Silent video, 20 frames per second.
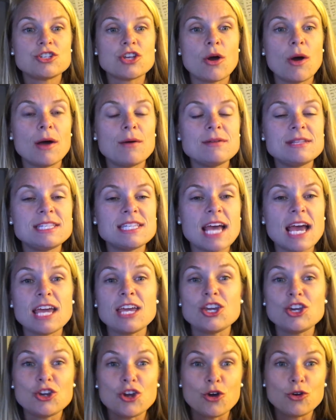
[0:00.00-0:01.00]
So I would say,
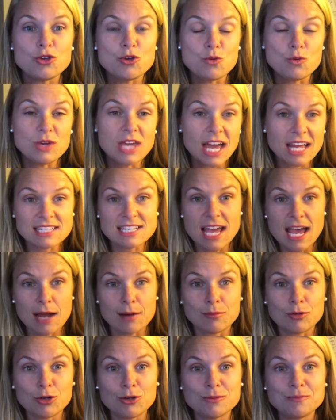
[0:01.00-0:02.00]
you know, you get to
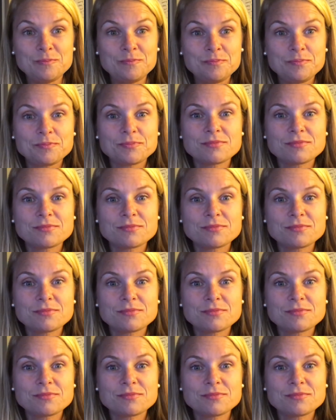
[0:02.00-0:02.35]
Emerald